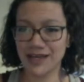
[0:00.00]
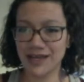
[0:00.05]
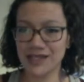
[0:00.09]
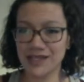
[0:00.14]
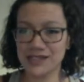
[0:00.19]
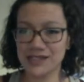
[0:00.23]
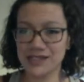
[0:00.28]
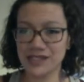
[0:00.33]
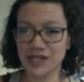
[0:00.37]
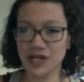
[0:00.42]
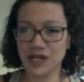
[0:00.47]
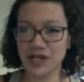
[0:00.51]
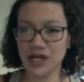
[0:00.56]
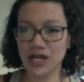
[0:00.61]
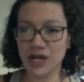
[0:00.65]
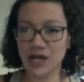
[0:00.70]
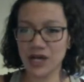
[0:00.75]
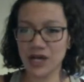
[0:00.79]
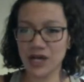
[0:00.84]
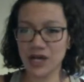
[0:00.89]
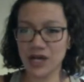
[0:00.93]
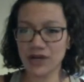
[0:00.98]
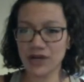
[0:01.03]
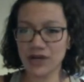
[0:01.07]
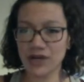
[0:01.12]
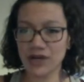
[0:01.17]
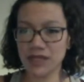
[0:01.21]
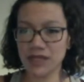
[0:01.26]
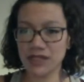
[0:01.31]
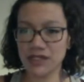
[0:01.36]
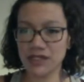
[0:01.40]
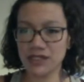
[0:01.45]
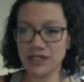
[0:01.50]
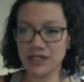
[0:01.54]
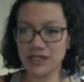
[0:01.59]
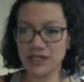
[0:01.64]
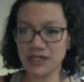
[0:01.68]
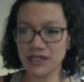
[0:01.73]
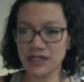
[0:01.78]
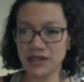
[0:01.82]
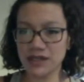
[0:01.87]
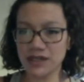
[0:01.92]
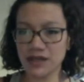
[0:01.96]
Is there a
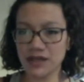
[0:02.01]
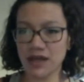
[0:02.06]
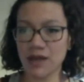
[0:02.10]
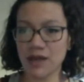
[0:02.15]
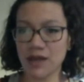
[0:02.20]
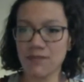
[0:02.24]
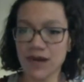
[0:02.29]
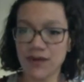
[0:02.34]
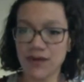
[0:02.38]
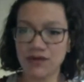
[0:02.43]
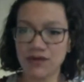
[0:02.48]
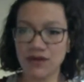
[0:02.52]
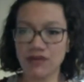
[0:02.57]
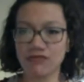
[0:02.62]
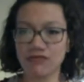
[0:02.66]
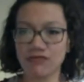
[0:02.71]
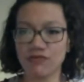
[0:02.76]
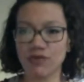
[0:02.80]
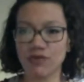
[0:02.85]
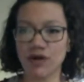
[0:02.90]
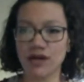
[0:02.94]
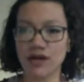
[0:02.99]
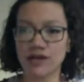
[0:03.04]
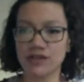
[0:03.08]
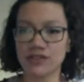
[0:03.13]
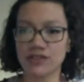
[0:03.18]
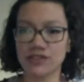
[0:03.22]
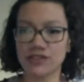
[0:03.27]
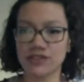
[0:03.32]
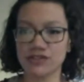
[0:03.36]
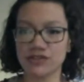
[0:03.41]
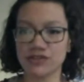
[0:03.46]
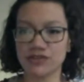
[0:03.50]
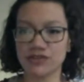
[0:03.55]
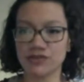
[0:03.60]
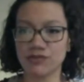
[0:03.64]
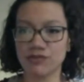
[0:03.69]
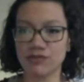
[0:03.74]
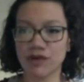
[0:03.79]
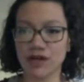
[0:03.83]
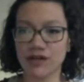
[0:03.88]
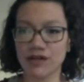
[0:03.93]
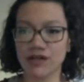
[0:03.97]
recommended amount of water to
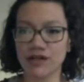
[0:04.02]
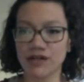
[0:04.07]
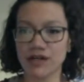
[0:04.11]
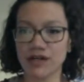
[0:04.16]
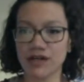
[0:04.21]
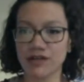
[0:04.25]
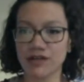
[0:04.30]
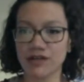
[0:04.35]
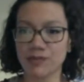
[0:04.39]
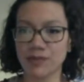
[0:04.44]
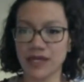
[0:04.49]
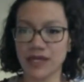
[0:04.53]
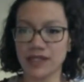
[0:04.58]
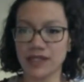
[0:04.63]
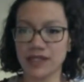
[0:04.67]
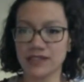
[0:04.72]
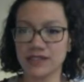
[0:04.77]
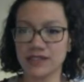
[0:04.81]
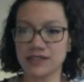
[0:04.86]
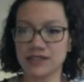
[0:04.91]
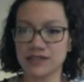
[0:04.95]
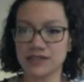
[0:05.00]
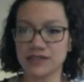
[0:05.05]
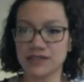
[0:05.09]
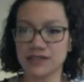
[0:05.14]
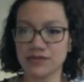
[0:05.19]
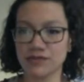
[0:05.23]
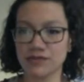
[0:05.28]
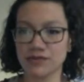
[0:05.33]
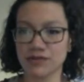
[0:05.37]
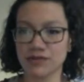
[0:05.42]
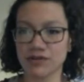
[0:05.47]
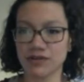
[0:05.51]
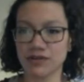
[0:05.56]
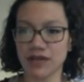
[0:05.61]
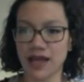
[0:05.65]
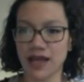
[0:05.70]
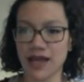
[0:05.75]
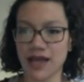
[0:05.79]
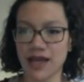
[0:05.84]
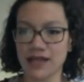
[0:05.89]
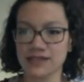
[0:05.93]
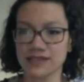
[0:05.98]
dilute watercolor paint? Laurel
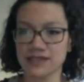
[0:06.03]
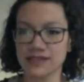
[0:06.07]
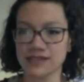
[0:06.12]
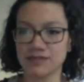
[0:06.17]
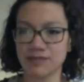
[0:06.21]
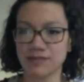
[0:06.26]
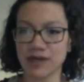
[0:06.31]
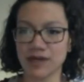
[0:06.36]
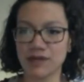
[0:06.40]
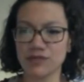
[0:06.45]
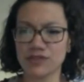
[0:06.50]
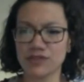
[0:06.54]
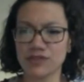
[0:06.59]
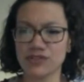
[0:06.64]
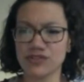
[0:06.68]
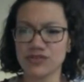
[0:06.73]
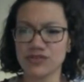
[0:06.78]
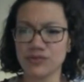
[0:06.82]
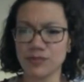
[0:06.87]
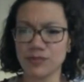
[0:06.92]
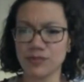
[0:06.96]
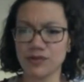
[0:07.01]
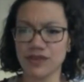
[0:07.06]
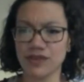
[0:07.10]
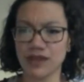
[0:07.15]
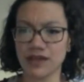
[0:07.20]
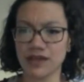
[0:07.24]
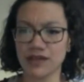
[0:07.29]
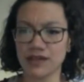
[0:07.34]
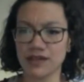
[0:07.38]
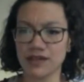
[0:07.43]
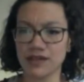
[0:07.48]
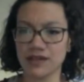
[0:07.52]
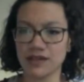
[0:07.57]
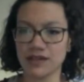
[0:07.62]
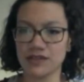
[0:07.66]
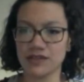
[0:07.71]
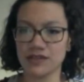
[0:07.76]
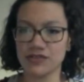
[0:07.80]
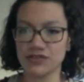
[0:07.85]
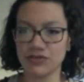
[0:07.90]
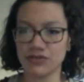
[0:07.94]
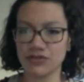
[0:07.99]
asked. Mine was super thick
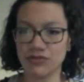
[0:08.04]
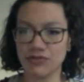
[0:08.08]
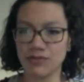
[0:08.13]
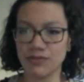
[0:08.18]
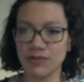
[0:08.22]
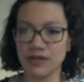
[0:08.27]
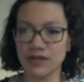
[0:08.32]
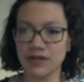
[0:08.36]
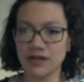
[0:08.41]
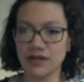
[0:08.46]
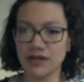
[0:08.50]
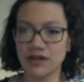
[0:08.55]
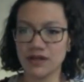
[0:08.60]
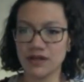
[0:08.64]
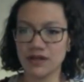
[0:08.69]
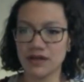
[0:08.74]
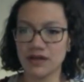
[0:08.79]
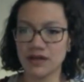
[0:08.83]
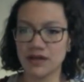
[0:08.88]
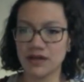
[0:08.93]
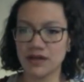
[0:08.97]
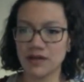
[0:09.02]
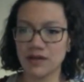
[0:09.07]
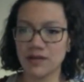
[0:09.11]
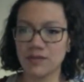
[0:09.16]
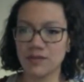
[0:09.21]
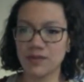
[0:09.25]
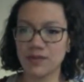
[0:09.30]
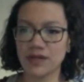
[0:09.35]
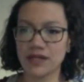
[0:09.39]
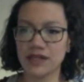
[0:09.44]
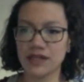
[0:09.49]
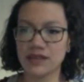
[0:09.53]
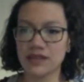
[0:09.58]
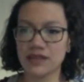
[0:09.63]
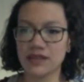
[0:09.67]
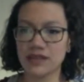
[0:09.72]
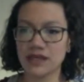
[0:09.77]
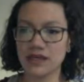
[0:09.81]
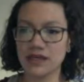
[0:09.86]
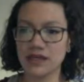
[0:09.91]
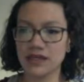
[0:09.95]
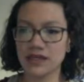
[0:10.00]
in the tube. but I
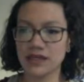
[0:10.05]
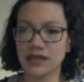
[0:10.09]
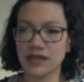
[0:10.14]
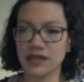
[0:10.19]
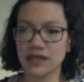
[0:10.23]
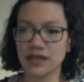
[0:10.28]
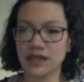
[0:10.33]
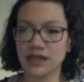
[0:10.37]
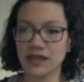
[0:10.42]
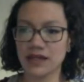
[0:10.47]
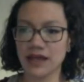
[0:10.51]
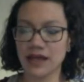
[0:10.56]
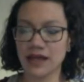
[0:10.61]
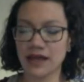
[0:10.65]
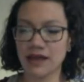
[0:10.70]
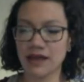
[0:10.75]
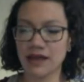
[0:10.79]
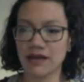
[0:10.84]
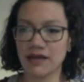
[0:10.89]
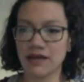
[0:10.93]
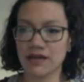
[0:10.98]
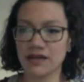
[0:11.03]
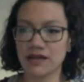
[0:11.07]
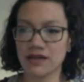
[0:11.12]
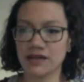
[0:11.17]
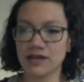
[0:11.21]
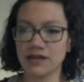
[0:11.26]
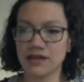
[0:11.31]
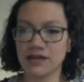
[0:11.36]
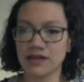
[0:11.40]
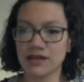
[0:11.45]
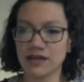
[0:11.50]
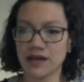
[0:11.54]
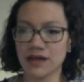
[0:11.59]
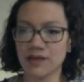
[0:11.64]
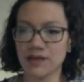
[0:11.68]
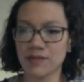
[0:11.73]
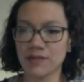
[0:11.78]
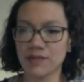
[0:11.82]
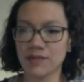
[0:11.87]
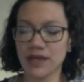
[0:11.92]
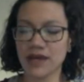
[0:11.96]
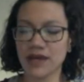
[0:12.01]
think
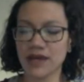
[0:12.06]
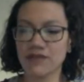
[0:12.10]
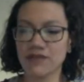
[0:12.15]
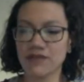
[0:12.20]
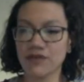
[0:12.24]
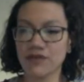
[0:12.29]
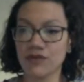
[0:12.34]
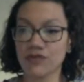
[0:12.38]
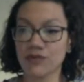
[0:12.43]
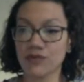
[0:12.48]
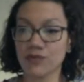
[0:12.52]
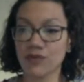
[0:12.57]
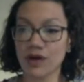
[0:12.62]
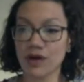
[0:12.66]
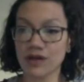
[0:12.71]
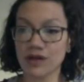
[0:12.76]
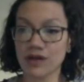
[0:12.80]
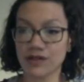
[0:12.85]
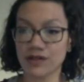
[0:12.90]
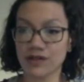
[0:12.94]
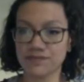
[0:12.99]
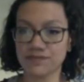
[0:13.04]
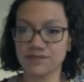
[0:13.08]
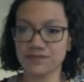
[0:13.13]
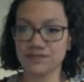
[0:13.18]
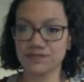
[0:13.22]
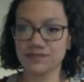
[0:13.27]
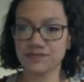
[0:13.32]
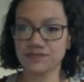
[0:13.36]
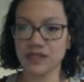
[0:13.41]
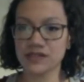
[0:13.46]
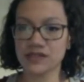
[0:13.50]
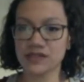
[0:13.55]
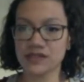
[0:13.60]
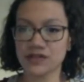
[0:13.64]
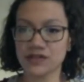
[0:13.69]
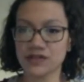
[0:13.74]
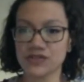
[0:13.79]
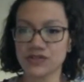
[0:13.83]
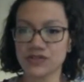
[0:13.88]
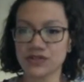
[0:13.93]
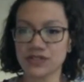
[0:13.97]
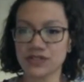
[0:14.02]
I may have overwatered it.
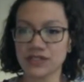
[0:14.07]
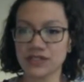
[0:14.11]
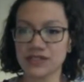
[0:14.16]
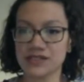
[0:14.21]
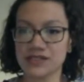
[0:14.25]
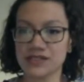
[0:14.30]
Is there a certain